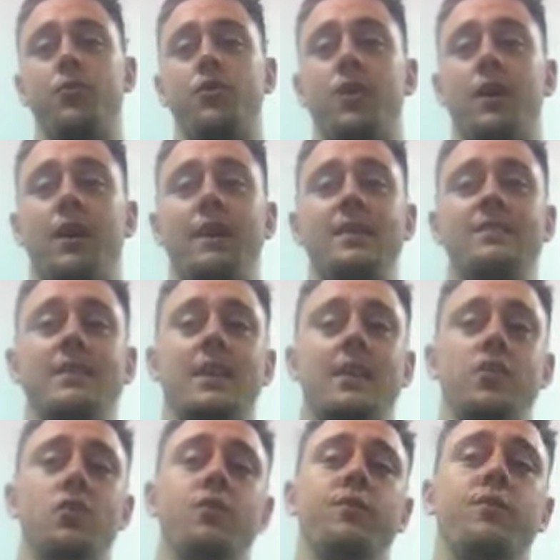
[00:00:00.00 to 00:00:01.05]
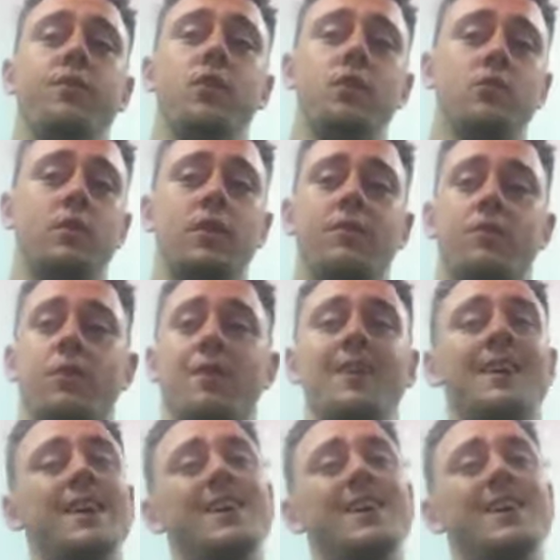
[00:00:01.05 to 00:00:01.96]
So unless they're going to do it first with everyone,